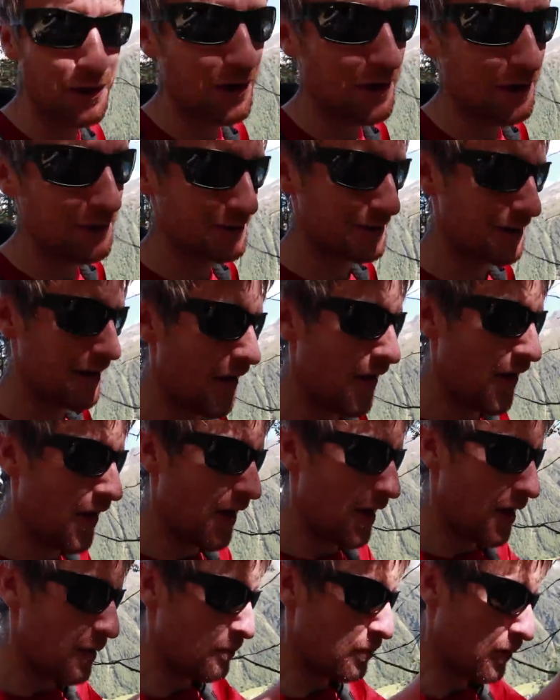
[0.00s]
hot,
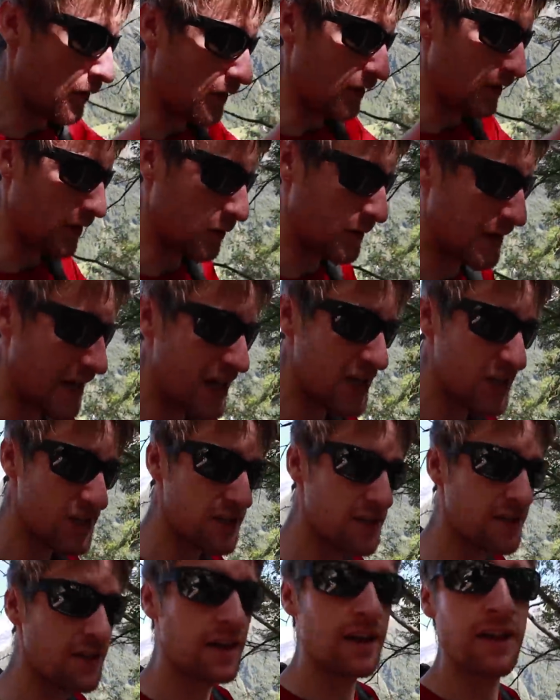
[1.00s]
but the
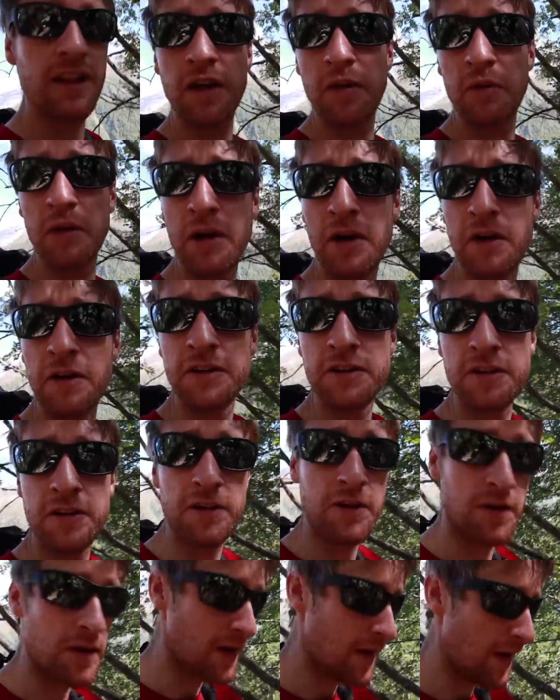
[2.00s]
location that we're going
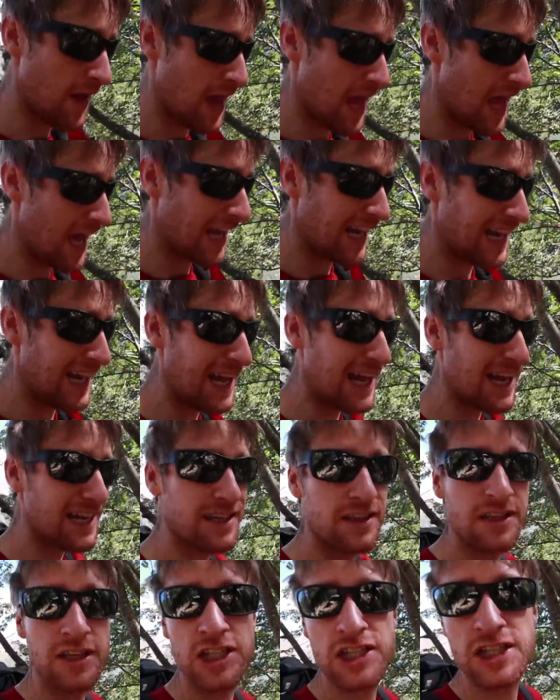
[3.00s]
to,
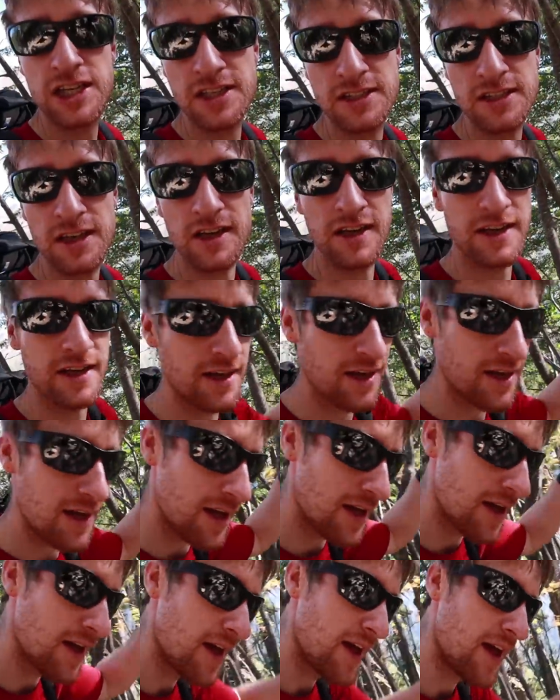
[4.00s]
Lac de Chesserie,
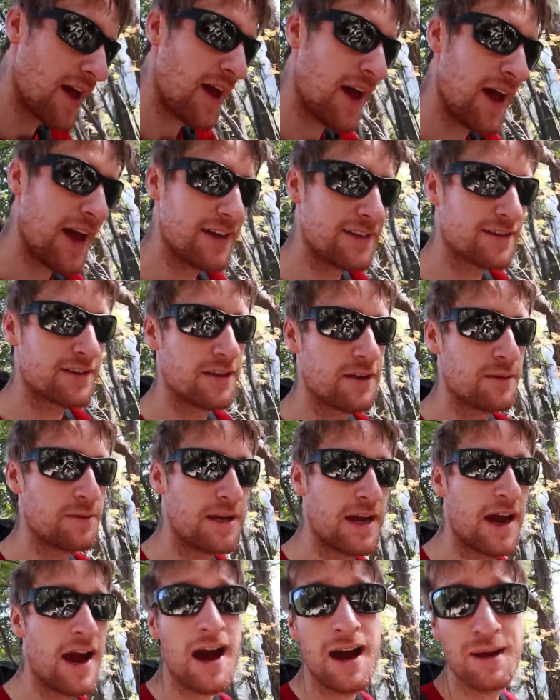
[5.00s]
is going to
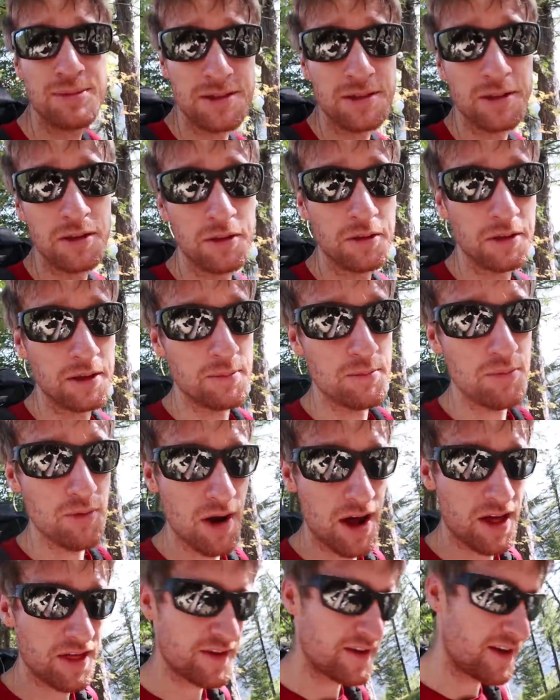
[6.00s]
be absolutely
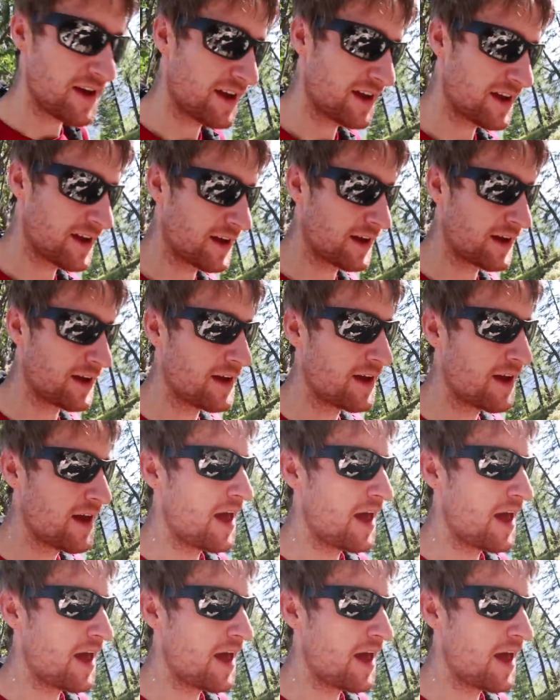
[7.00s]
breathtaking.